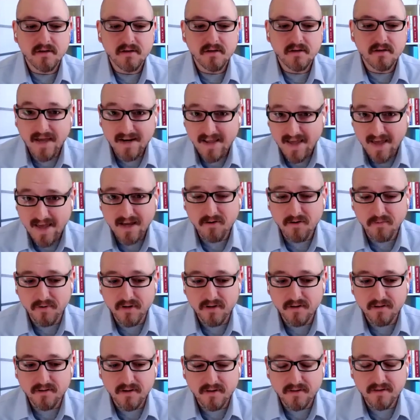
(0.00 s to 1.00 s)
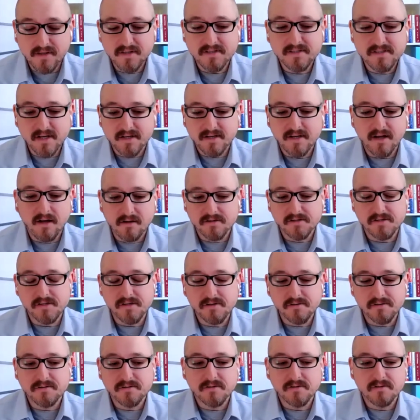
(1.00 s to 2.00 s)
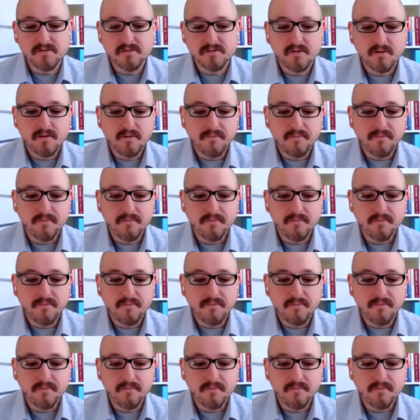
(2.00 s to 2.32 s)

and equity in these technology uses.